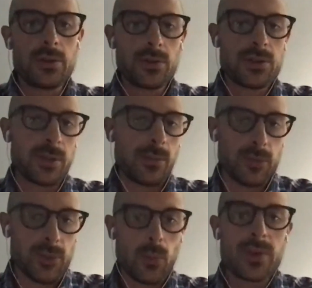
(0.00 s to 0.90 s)
term, or
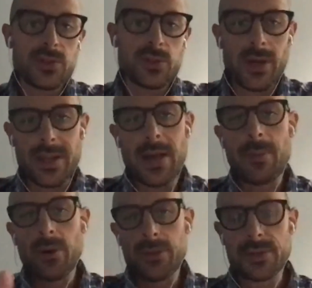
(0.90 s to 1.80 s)
what is your idea
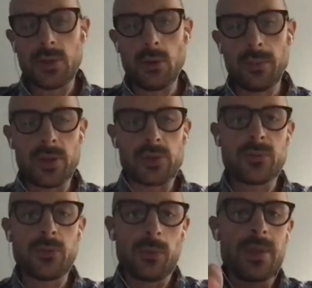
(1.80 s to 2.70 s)
about the scope? Because
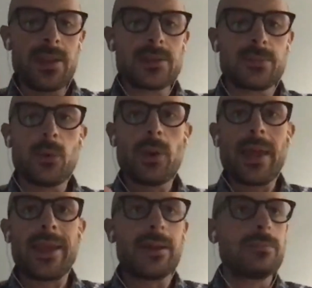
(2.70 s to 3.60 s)
for me, it's more
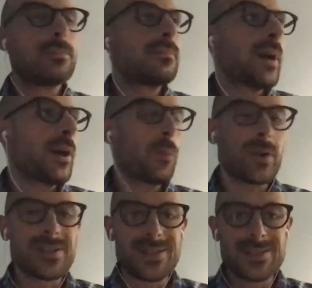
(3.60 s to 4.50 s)
like I don't
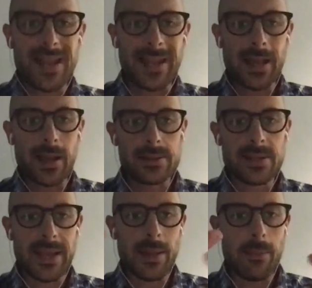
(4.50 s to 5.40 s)
want to say it's like
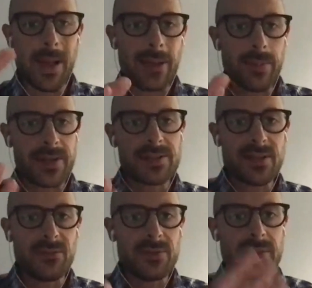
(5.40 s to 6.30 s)
a bag, but it's
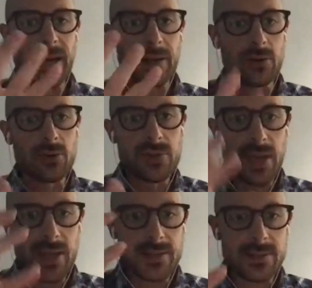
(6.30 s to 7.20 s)
something that
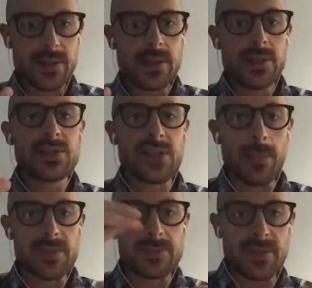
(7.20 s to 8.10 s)
contains
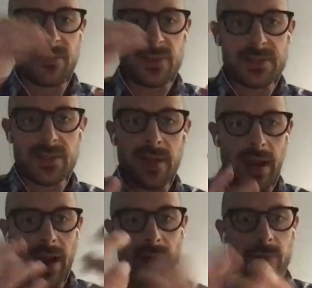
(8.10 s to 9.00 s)
some specific things
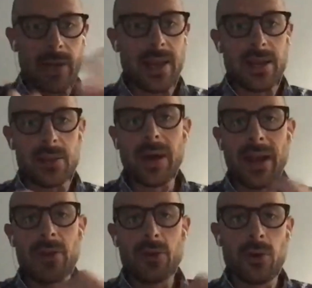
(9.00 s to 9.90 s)
that are related. But
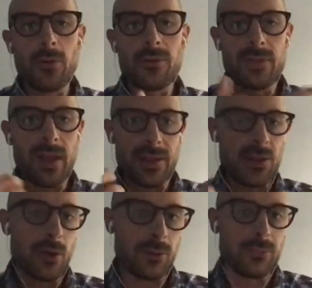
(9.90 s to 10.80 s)
I don't know if
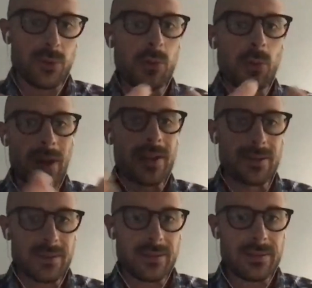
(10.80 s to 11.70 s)
you created
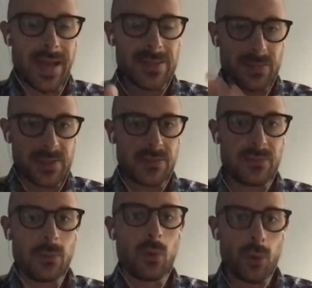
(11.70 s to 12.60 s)
that
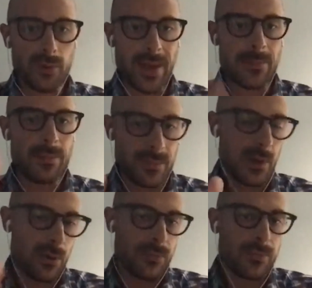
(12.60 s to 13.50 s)
specific word that
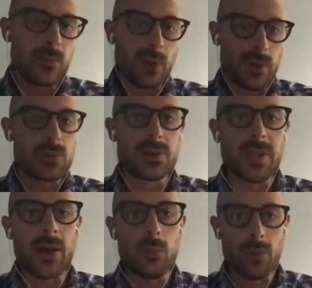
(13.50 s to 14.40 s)
you are using
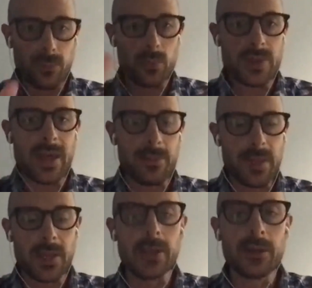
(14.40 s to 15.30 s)
that word, that
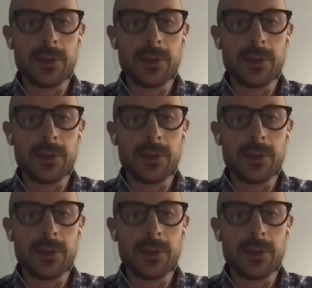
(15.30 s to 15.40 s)
meaning.